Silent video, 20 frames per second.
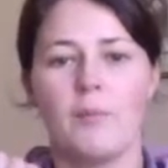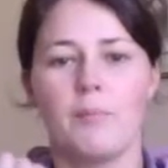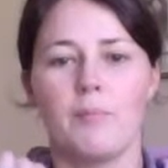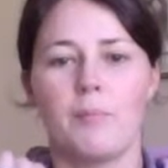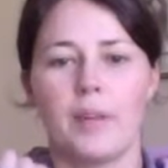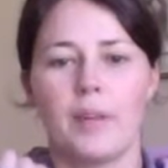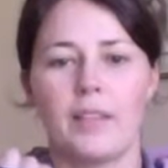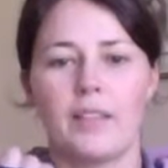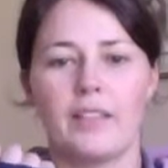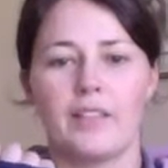
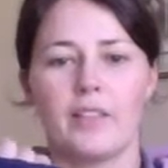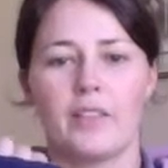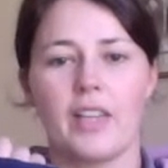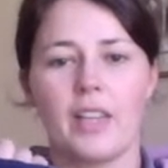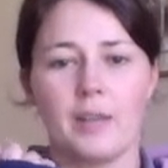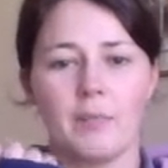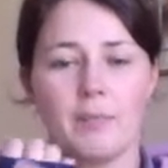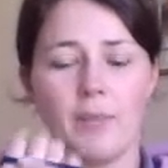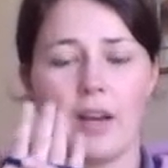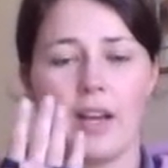but it'll
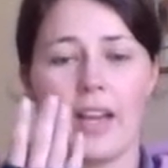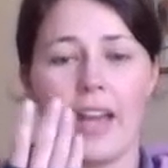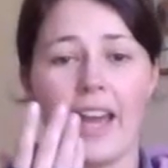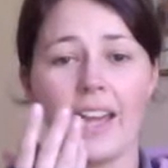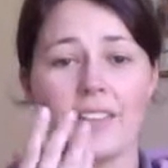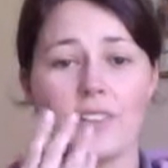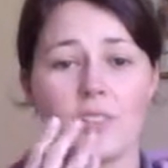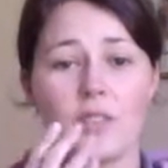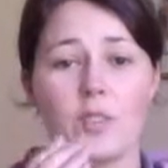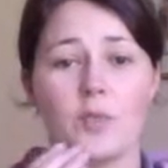keep my
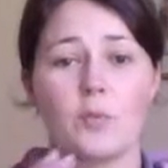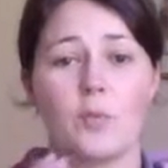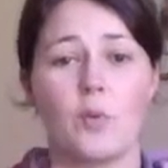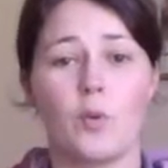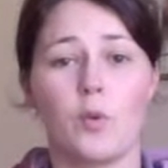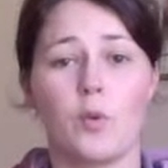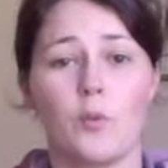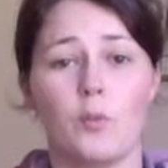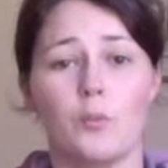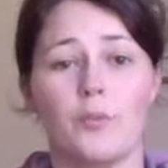hands
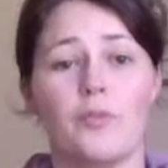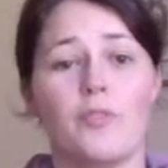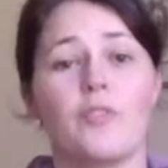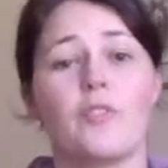warm,